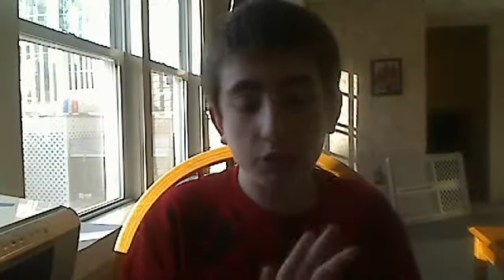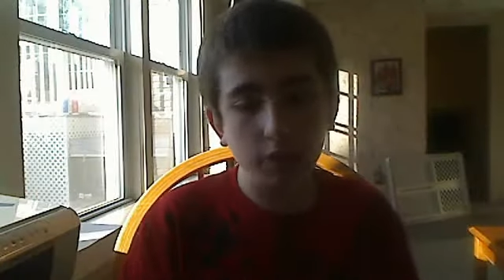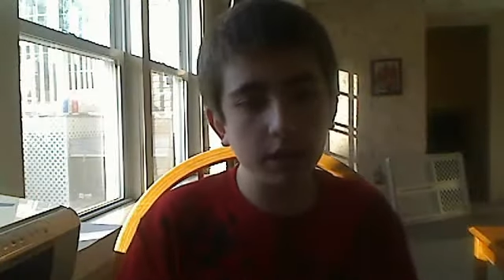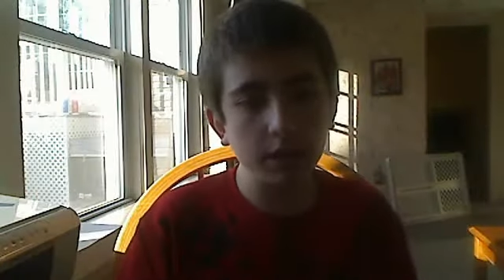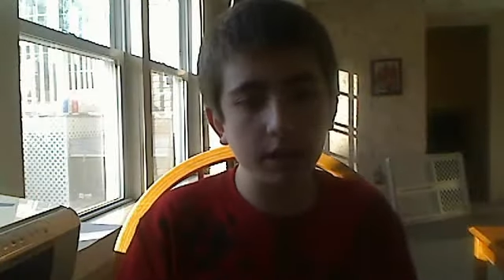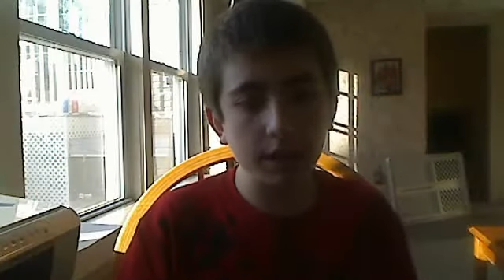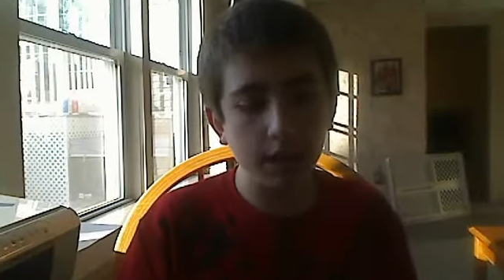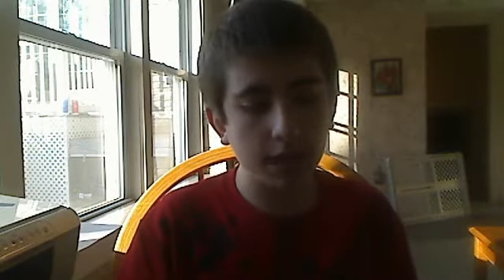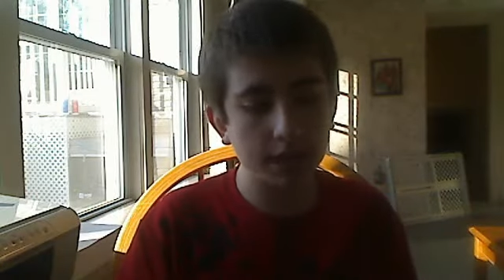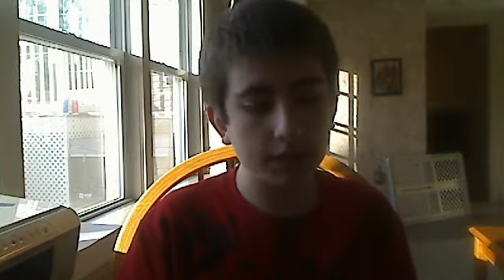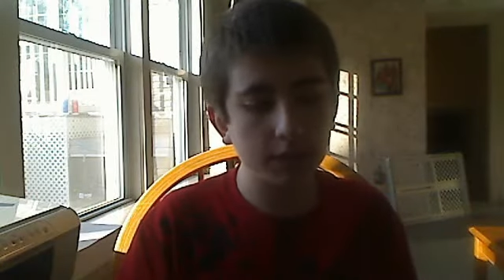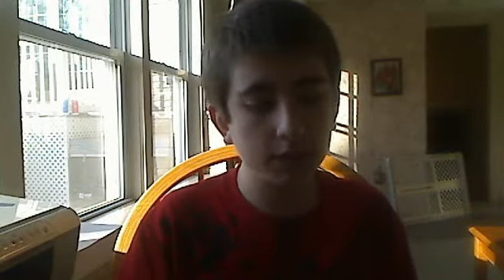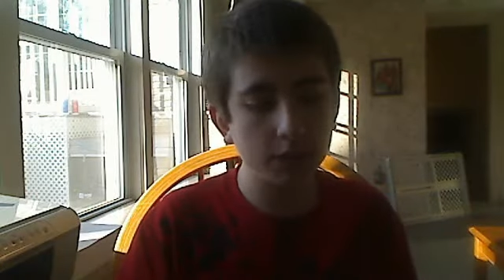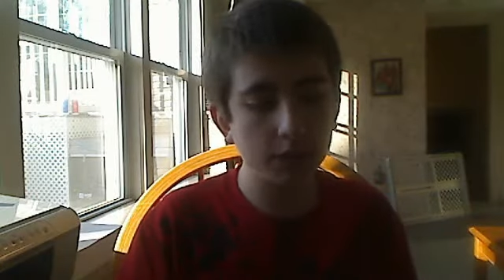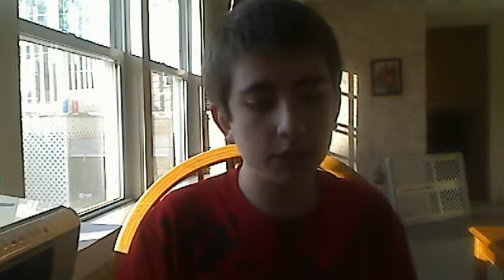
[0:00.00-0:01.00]
don't need
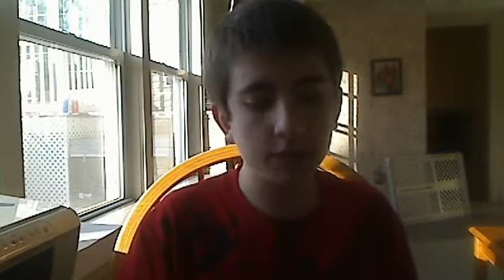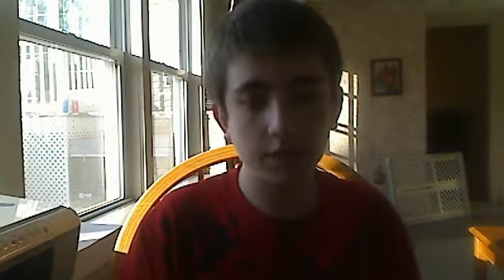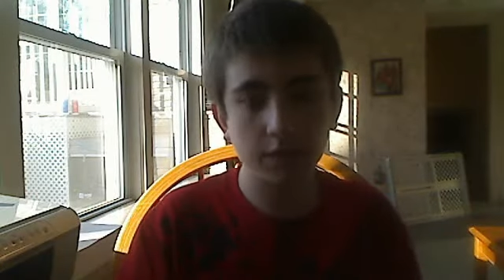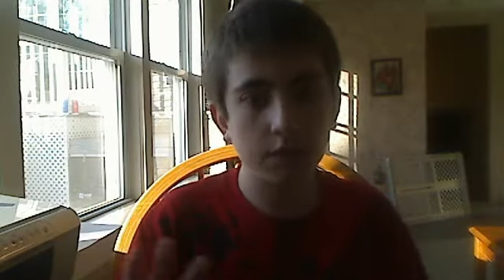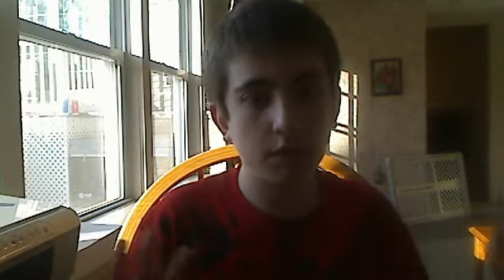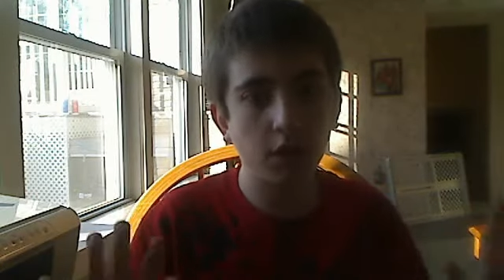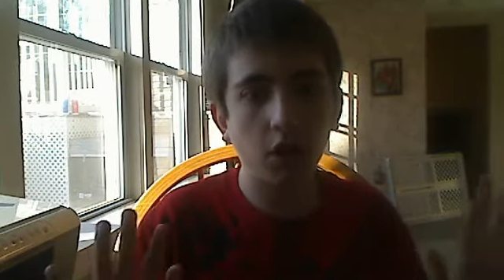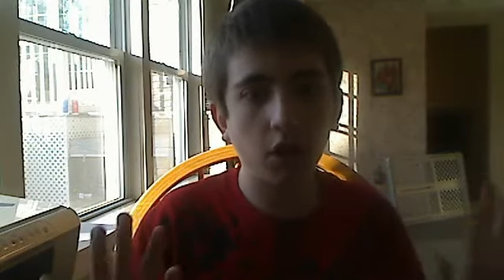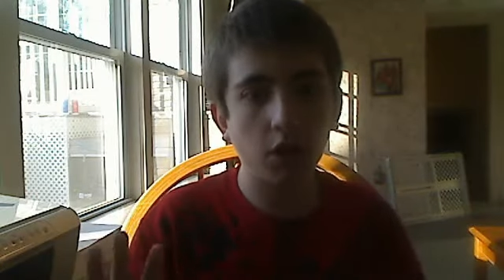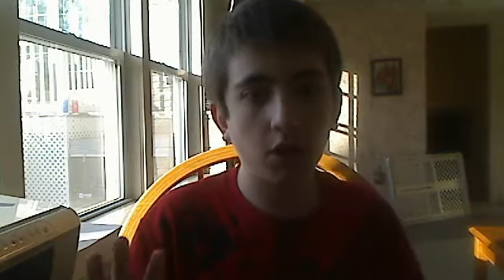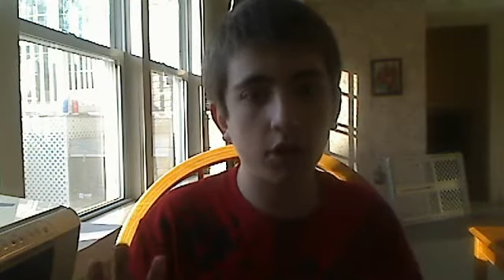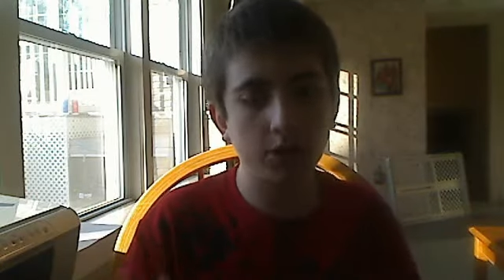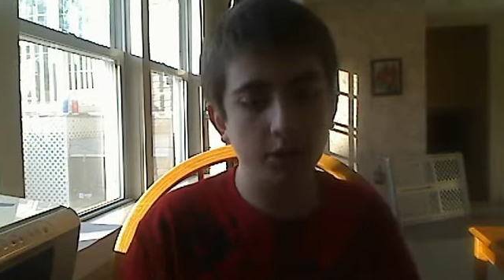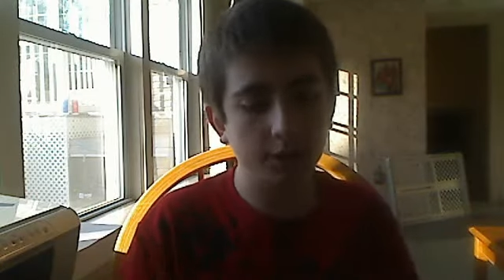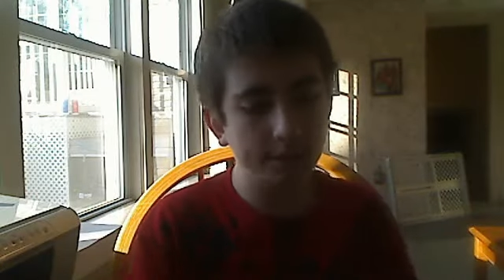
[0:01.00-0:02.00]
glasses, which is
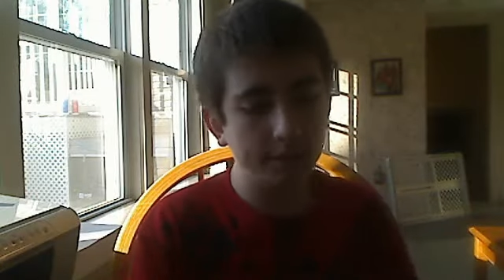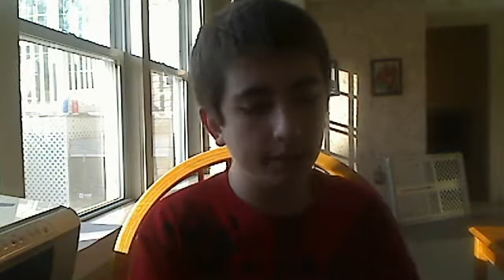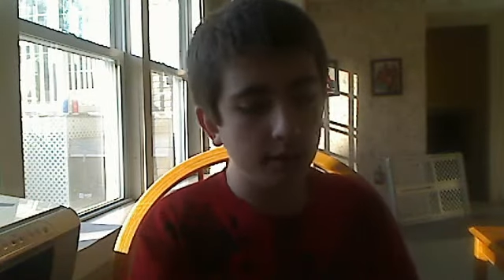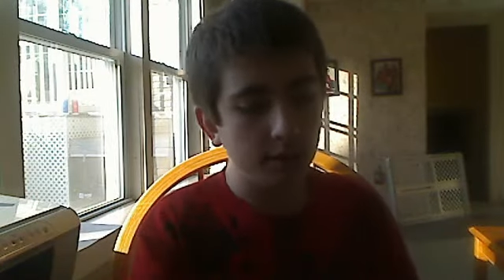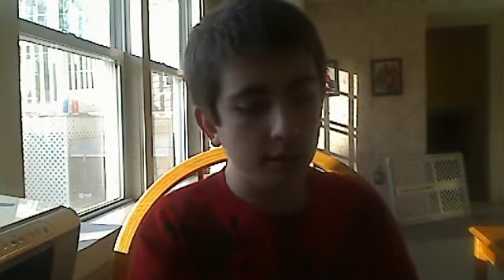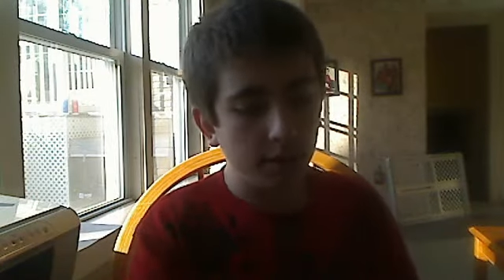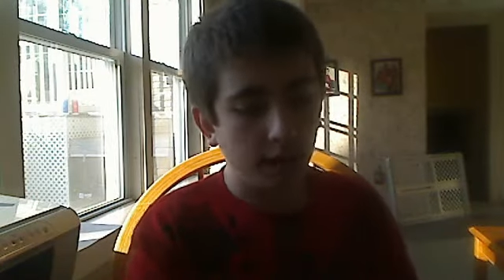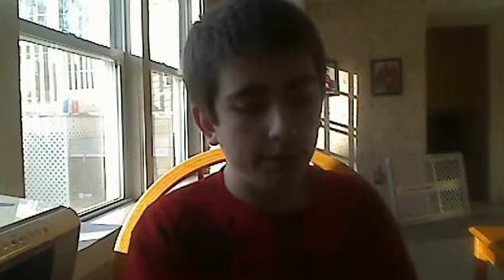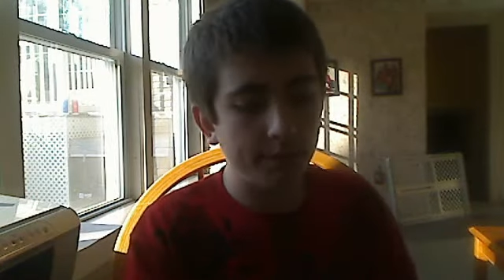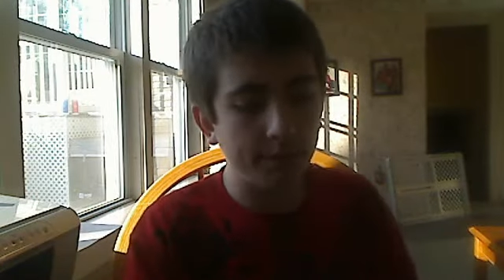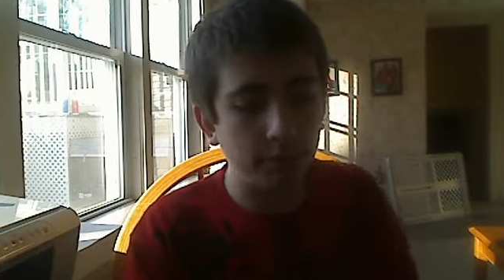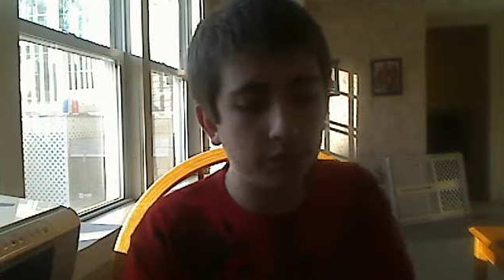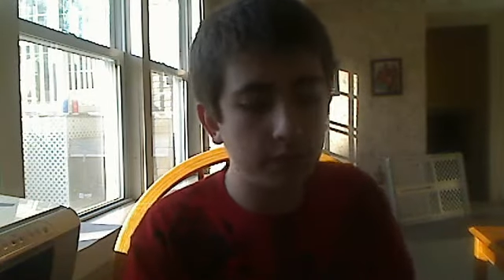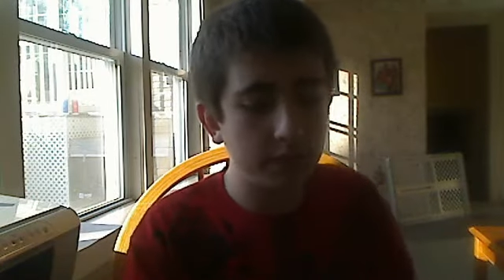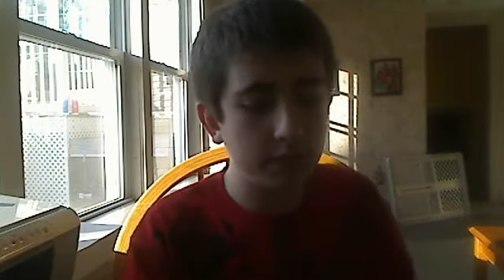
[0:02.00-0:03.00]
awesome at
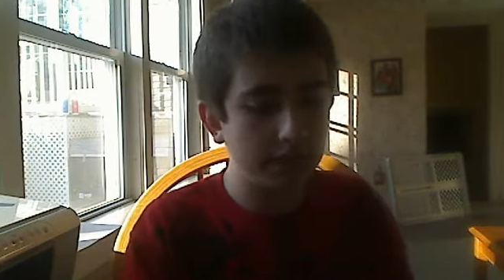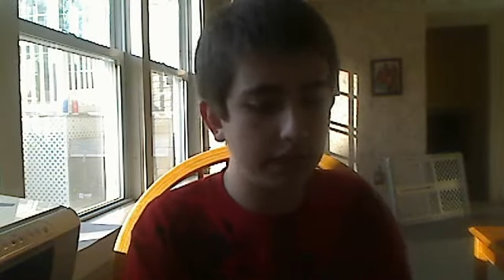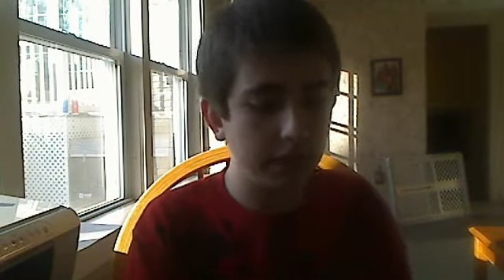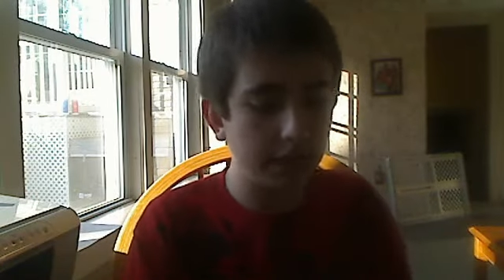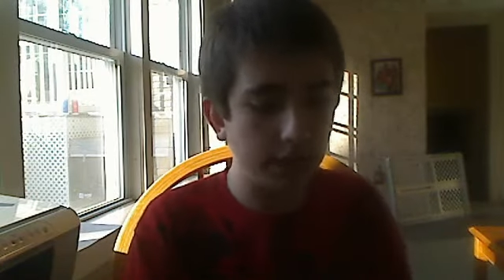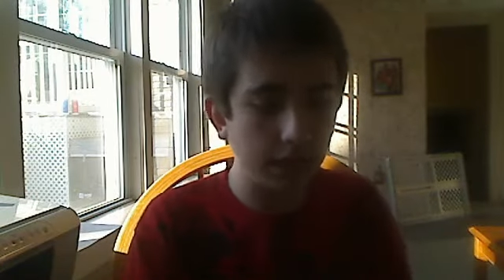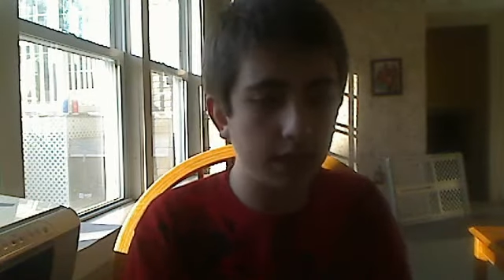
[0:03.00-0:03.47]
first.